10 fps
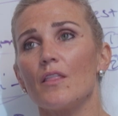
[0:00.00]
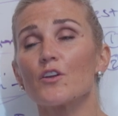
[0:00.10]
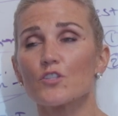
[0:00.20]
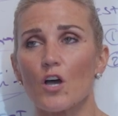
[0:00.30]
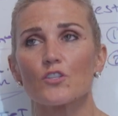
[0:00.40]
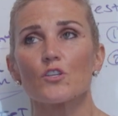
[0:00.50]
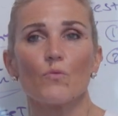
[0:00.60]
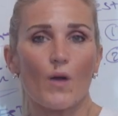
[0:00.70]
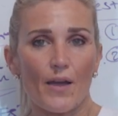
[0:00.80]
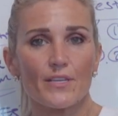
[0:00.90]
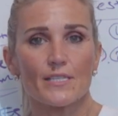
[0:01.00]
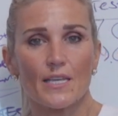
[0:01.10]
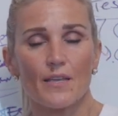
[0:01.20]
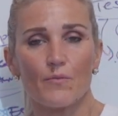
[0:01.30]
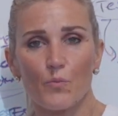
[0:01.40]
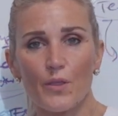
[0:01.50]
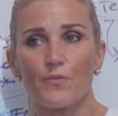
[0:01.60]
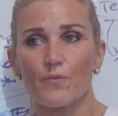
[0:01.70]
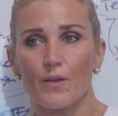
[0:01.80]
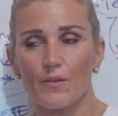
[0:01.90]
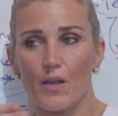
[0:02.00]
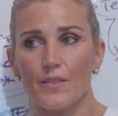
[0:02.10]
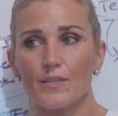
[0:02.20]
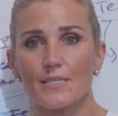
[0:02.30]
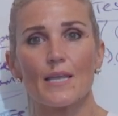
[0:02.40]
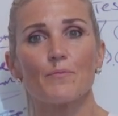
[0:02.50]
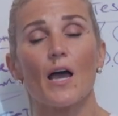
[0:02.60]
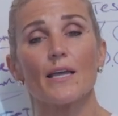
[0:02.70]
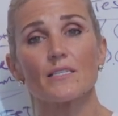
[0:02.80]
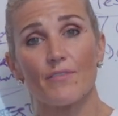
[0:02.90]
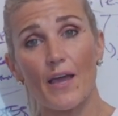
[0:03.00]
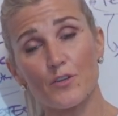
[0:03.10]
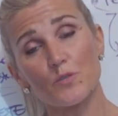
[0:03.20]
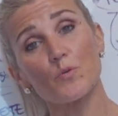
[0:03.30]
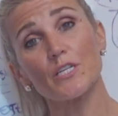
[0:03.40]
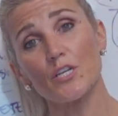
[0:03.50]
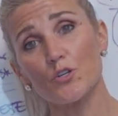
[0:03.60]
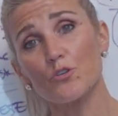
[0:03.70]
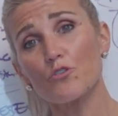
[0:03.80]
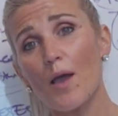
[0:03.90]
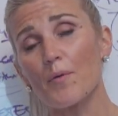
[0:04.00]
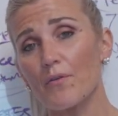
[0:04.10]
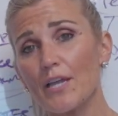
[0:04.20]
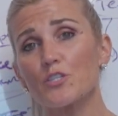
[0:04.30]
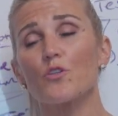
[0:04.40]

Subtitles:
There's also, obviously, in the same lines of that, there's more tissue trauma, right?